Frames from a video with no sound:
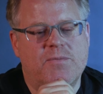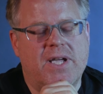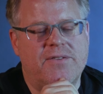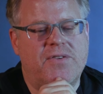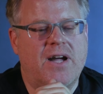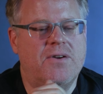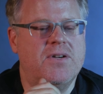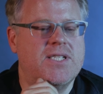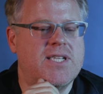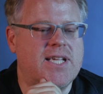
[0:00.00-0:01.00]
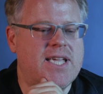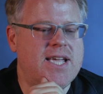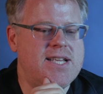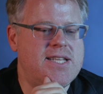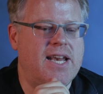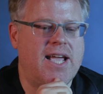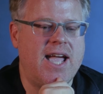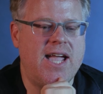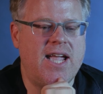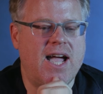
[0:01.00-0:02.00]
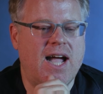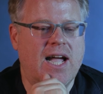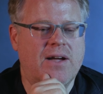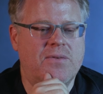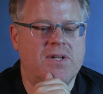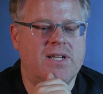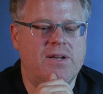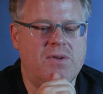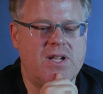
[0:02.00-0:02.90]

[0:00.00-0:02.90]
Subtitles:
But if I was a kid today, I would